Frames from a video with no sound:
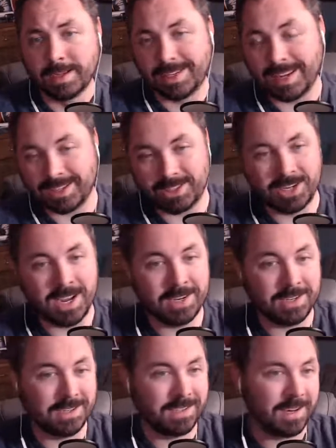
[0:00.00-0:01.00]
text
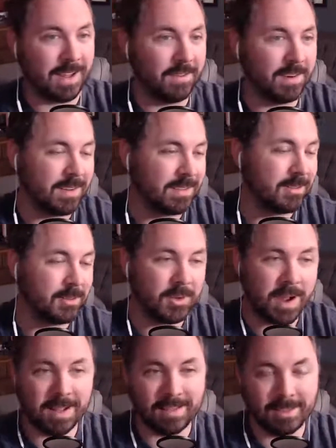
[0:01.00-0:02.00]
changes and having to
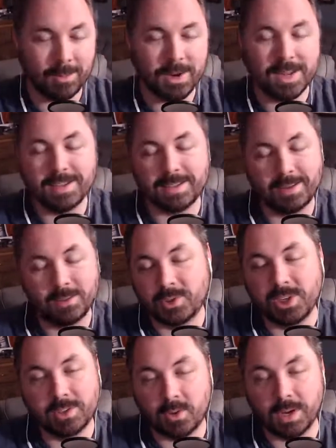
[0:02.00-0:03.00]
track the 3D. It was
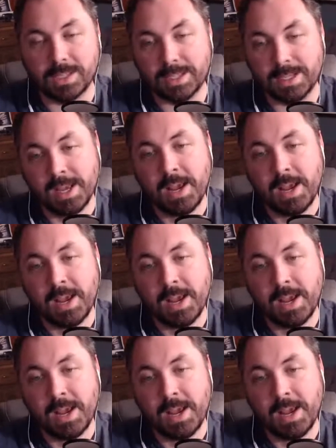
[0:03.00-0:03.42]
just crazy.